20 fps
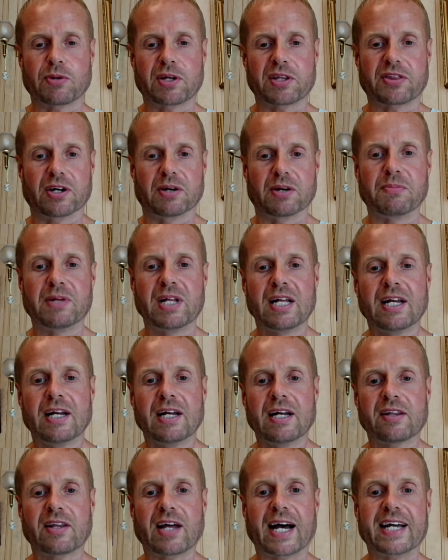with them
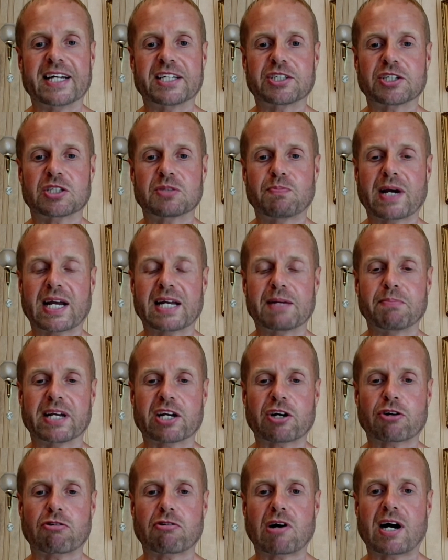that it just made me
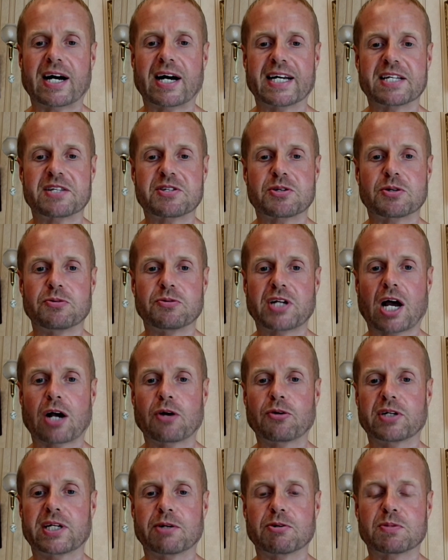cry to
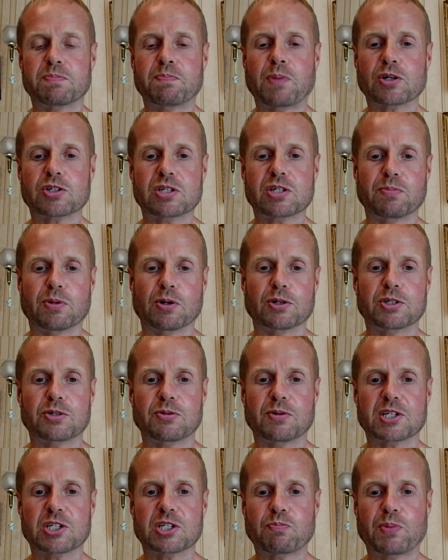know that it was possible
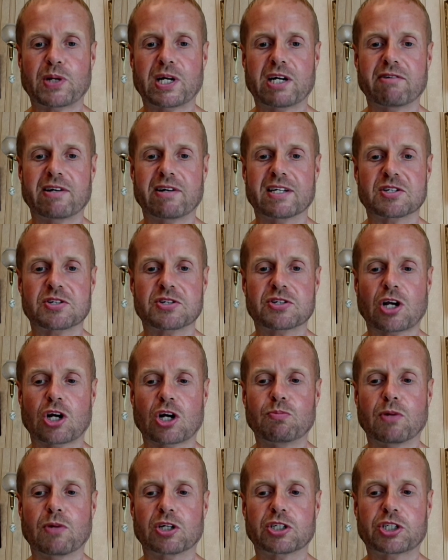to experience
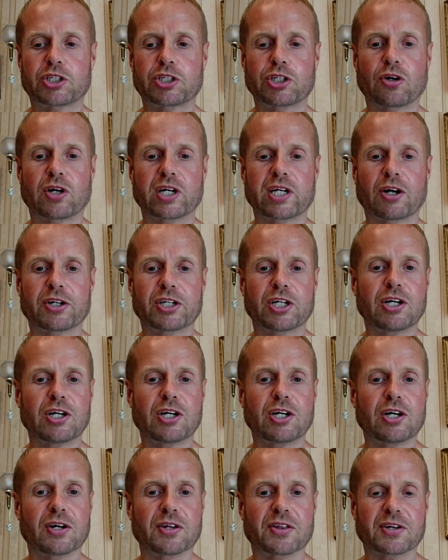so much joy on
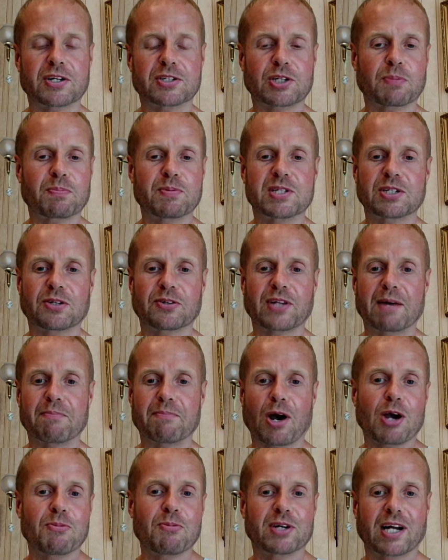earth because up until that
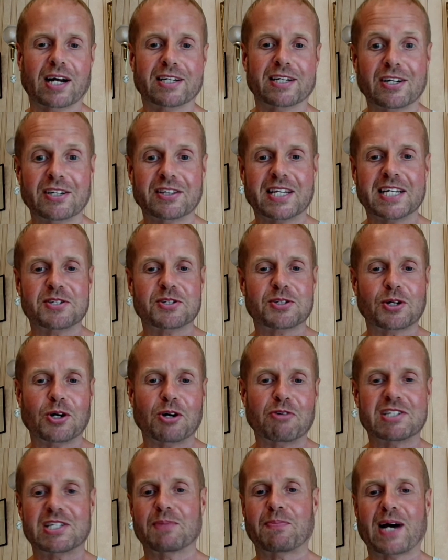moment I'd heard these
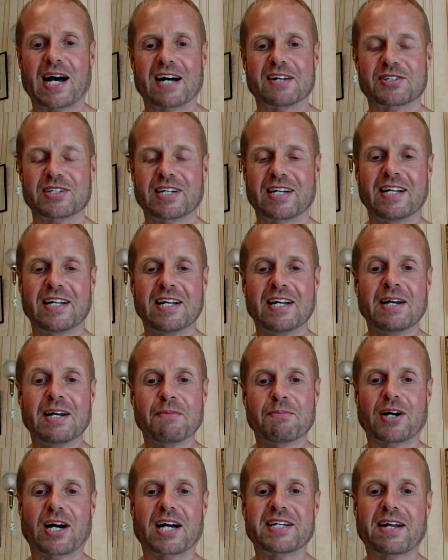stories about it
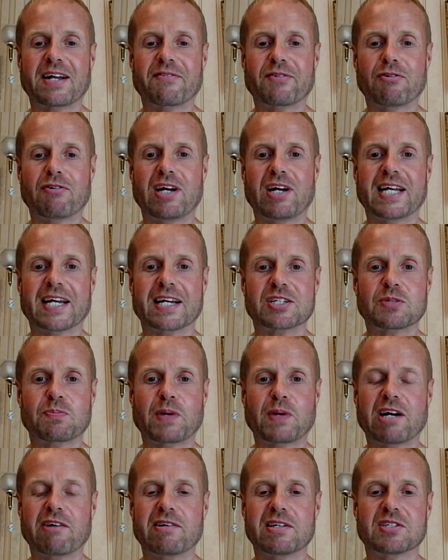but I'd never really
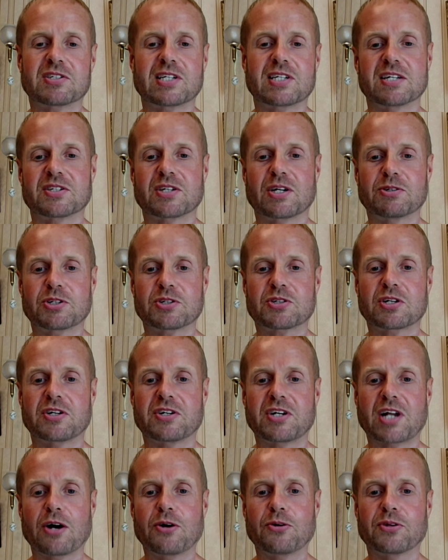experienced it so just to
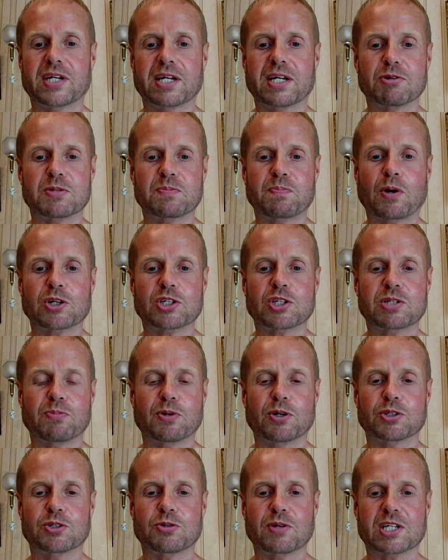know that it was
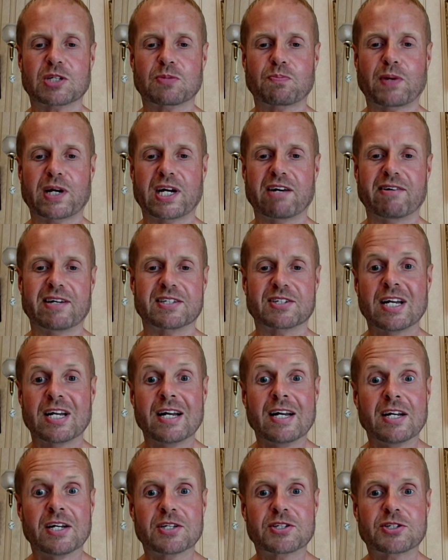possible to experience
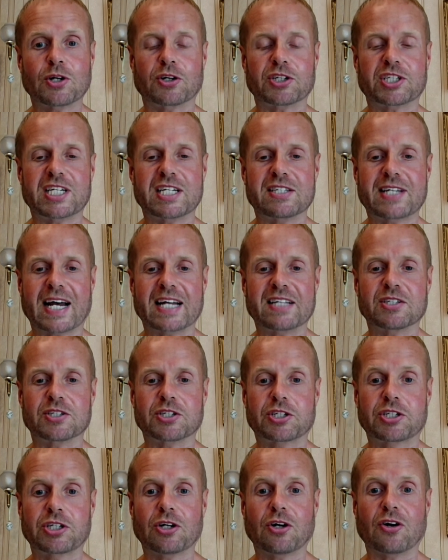such
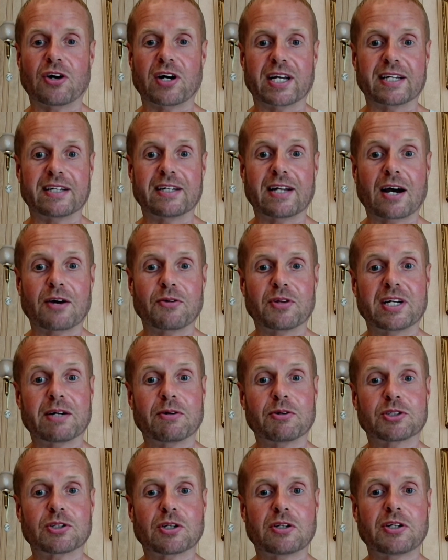intense joy and know that it
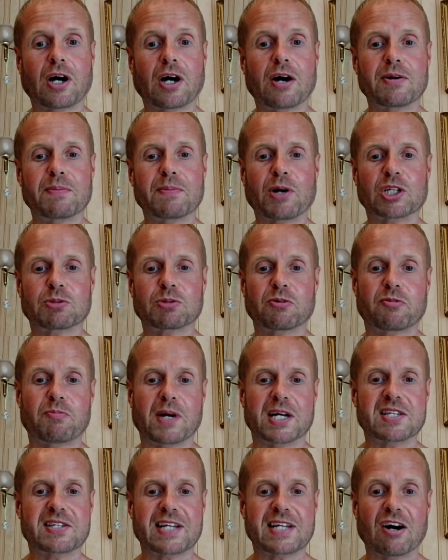was not only possible for
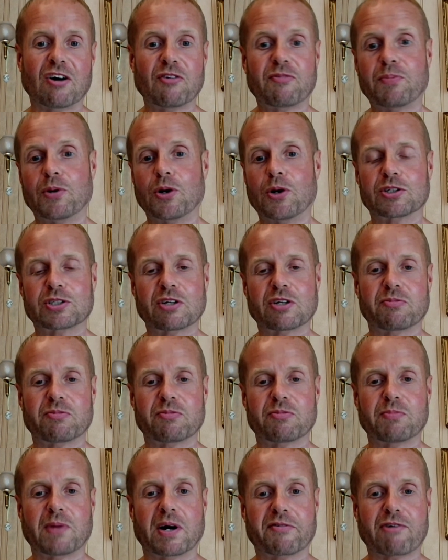myself but also for
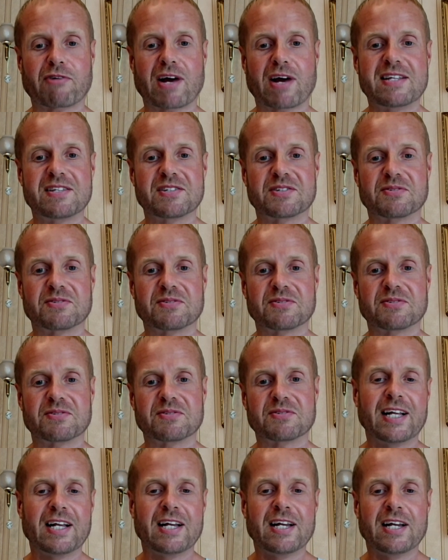my friends and
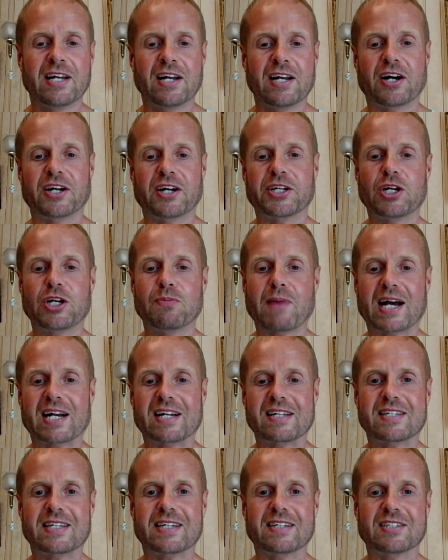family and
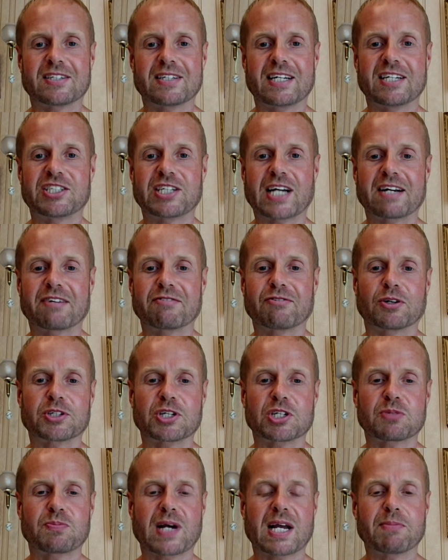humanity as in general
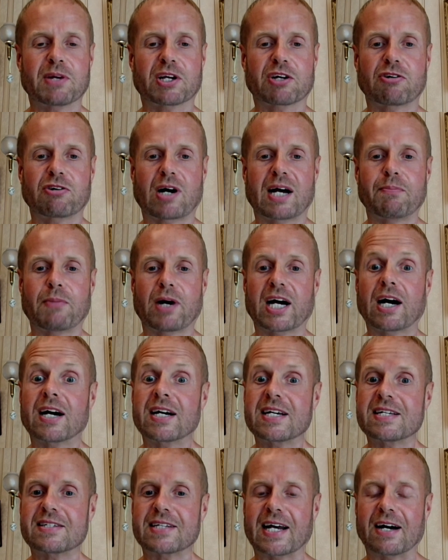just made me cry
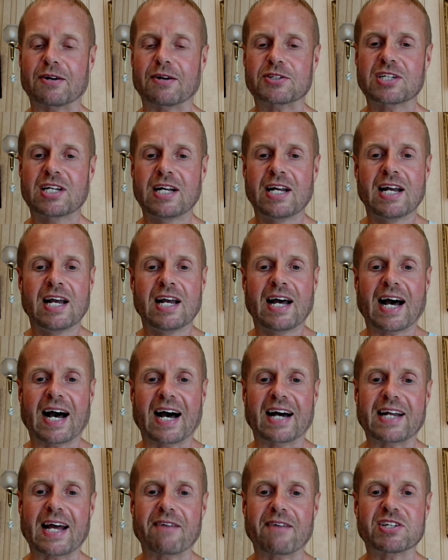my eyes out
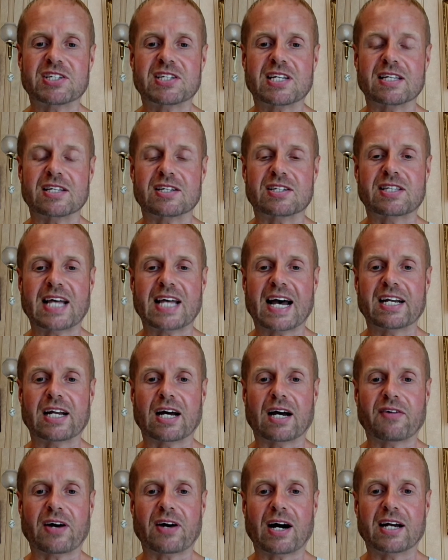and ever since then,
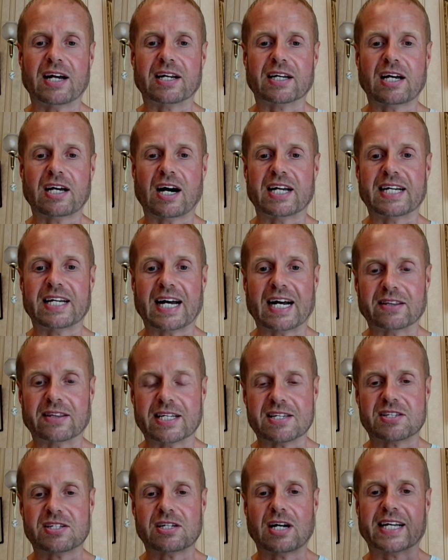I've had kind of had
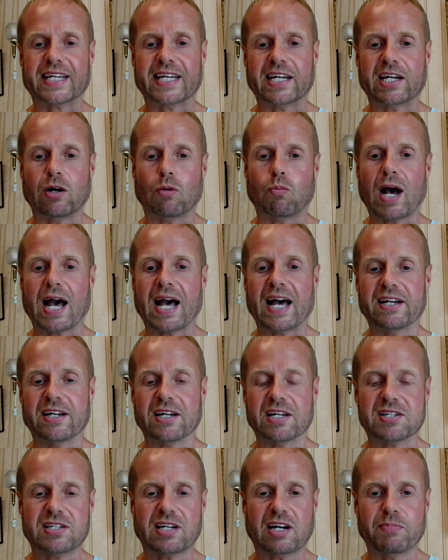this psychic
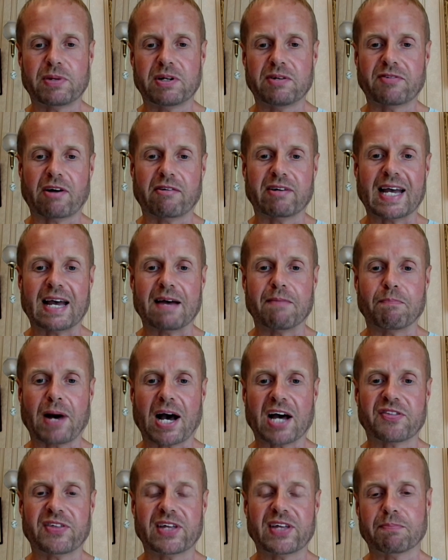awareness. I've been very
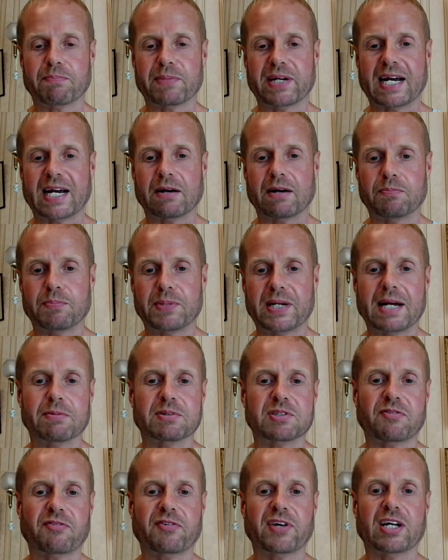empathic, been able, been
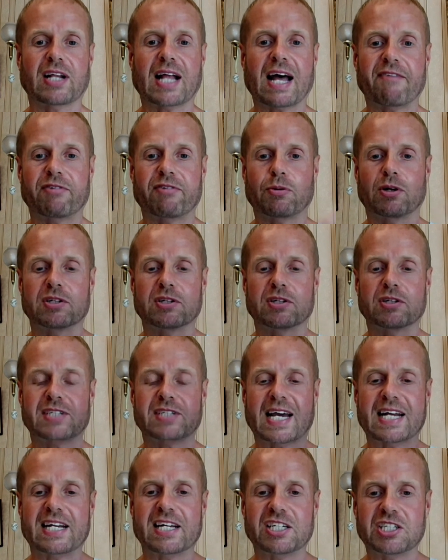able to feel everyone's
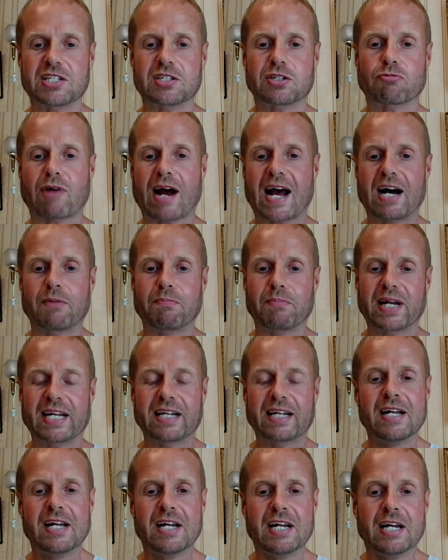energies around me,
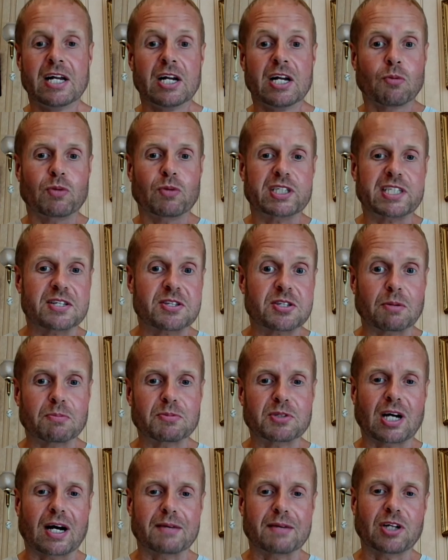which is
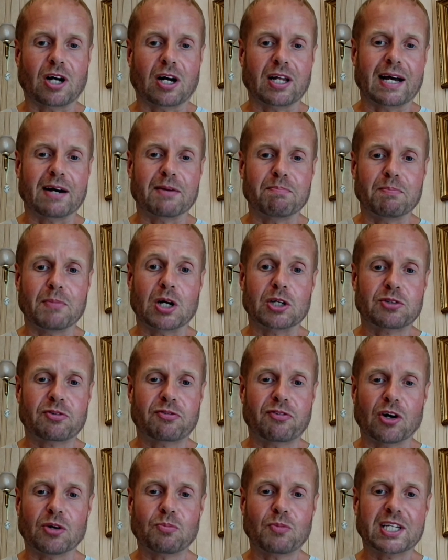sometimes not that much
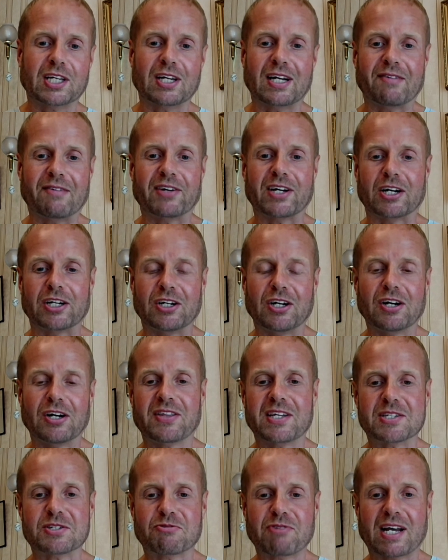fun when you're living on
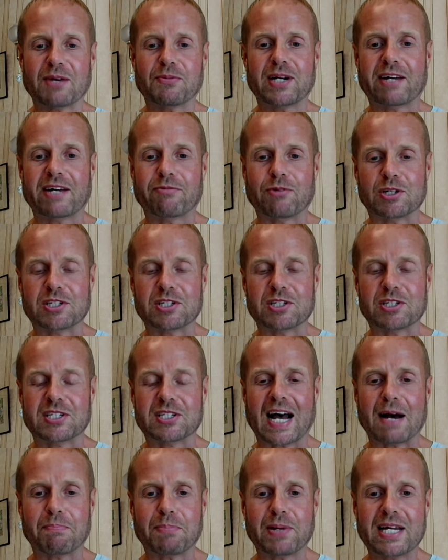Earth. It's great when everyone's
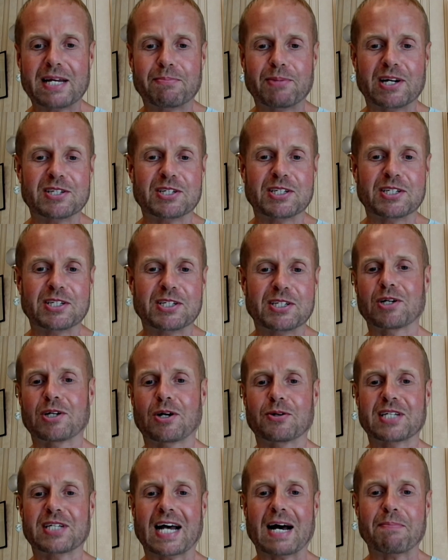happy, but as you know, everyone's
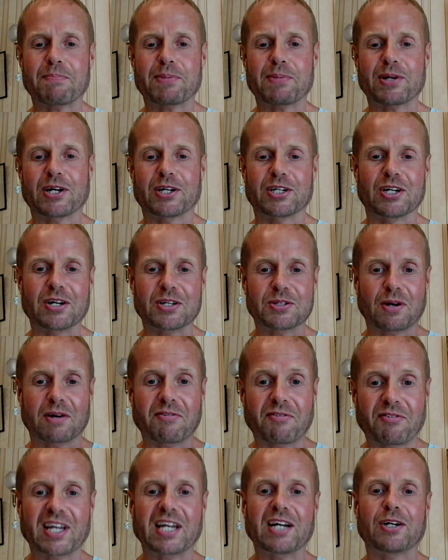not always happy on Earth. So I
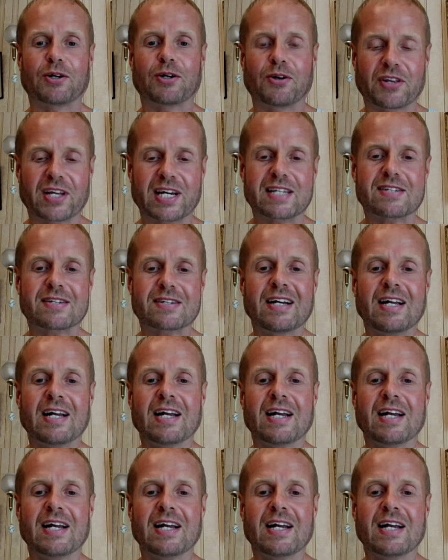feel all this.